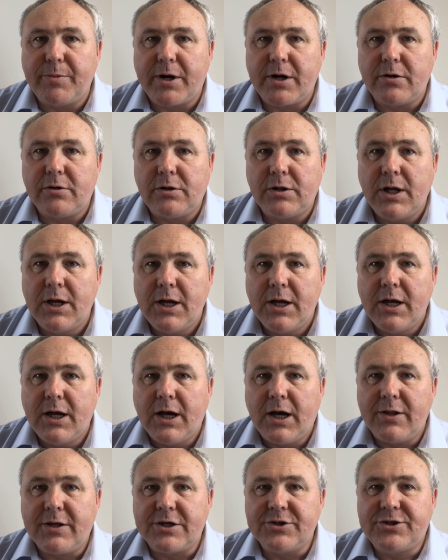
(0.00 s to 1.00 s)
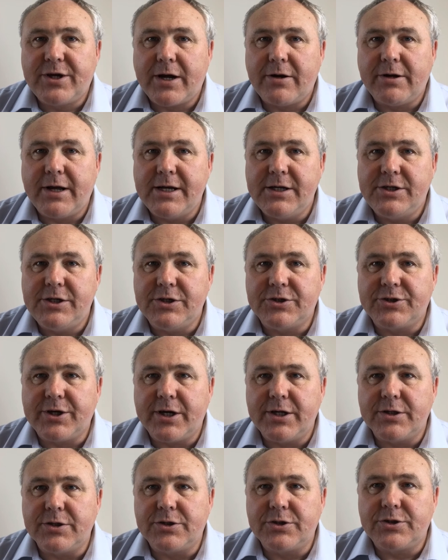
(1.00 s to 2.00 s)
per barrel, and that's down 80
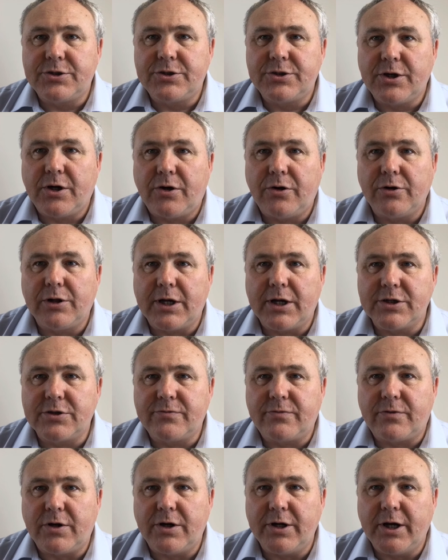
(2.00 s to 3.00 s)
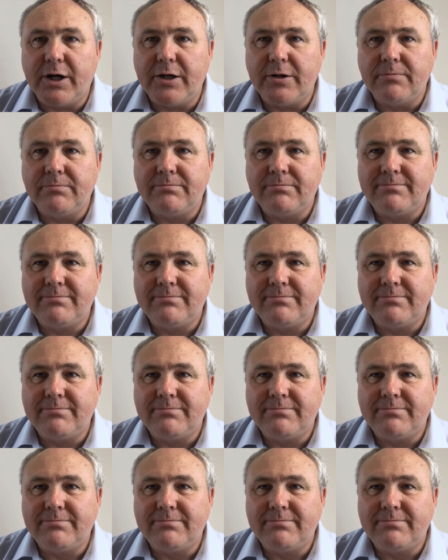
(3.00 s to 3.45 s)
cents on last Friday.